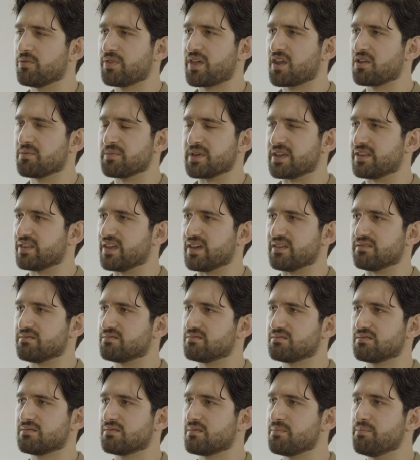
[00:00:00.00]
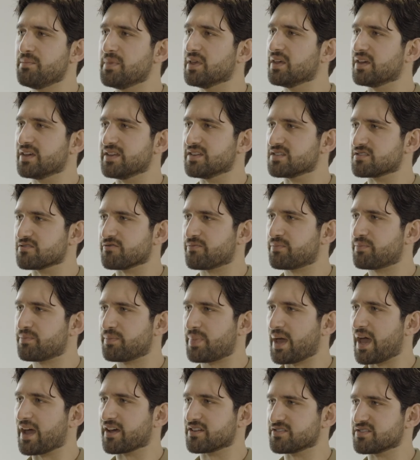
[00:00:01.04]
That'll mean that millions of
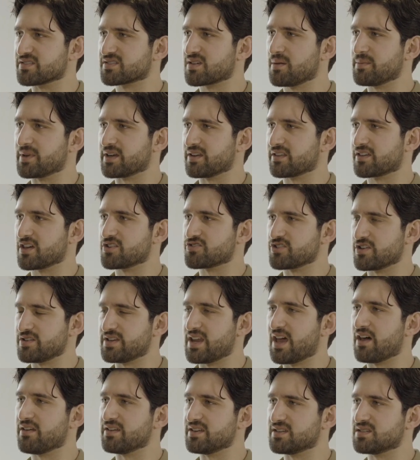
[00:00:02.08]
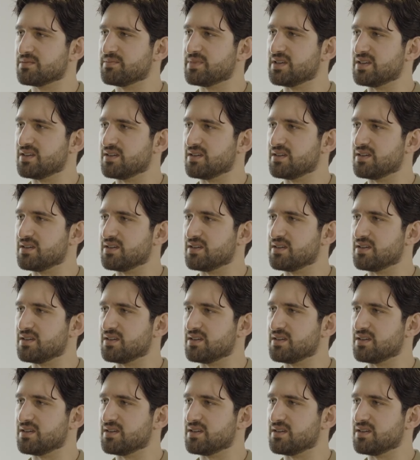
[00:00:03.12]
packages coming to the country now need to be